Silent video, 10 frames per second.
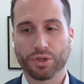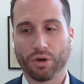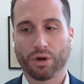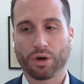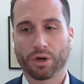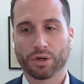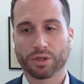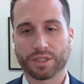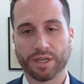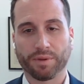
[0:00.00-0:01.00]

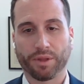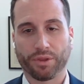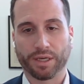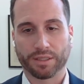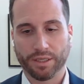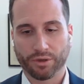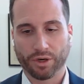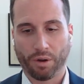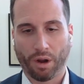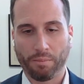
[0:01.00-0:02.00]
are some of the things,
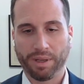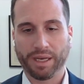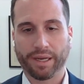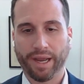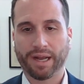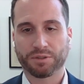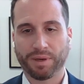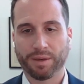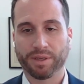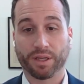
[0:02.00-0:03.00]
either a big
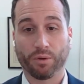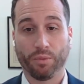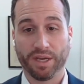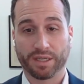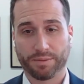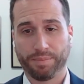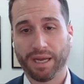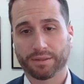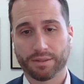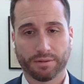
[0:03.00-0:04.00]
cash payment that we
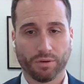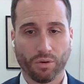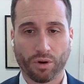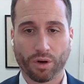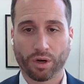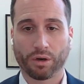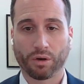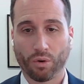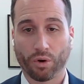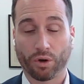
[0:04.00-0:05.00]
expect
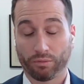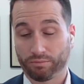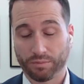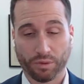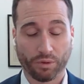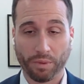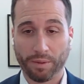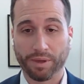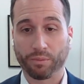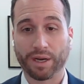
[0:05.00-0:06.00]
or
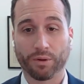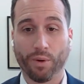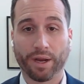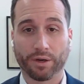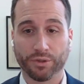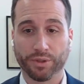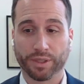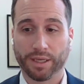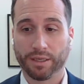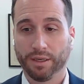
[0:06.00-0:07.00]
maybe right away are
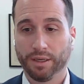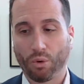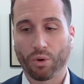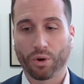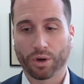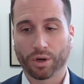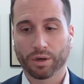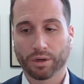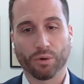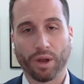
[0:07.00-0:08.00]
doing that,
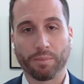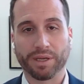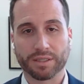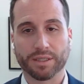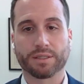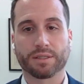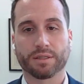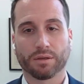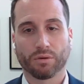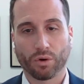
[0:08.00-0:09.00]
or a
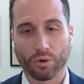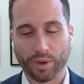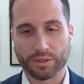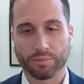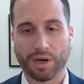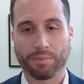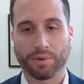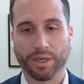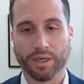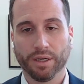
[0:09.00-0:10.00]
business or a rental
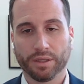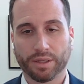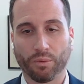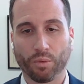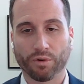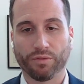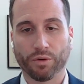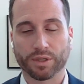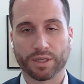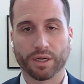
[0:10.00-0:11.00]
property that we're
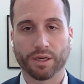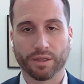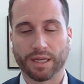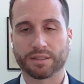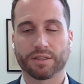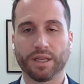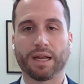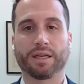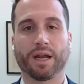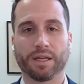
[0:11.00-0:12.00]
focusing on. And that's
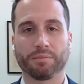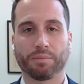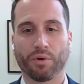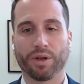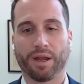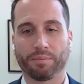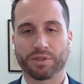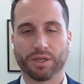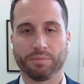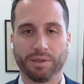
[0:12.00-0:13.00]

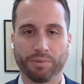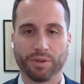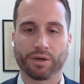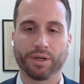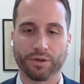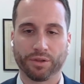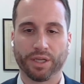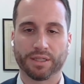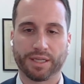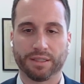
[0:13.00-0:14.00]
99.9% of people that are under
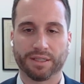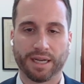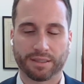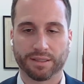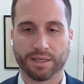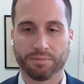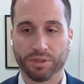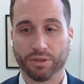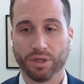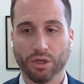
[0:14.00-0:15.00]
the estate tax
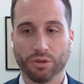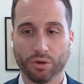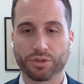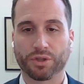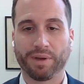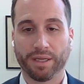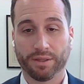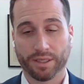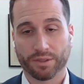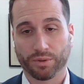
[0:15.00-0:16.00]
exemption. Those are the
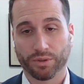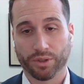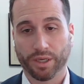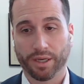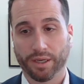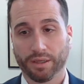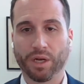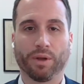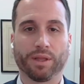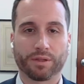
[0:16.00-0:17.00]
main things we're looking at.
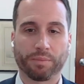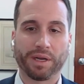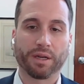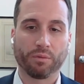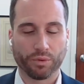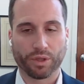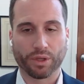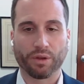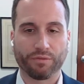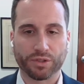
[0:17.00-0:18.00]
And depending on
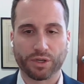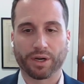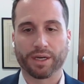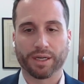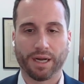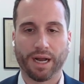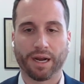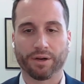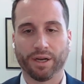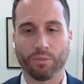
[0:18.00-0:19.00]
if you start getting into
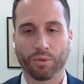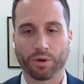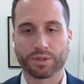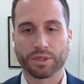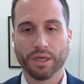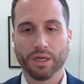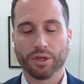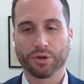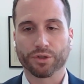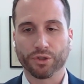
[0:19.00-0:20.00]
higher net worths,
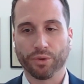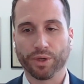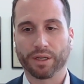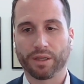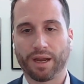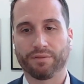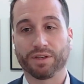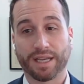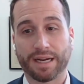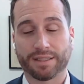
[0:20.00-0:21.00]
you're doing a lot
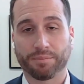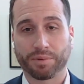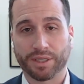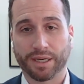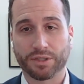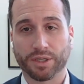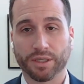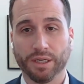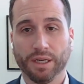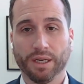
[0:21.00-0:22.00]
of this asset protection,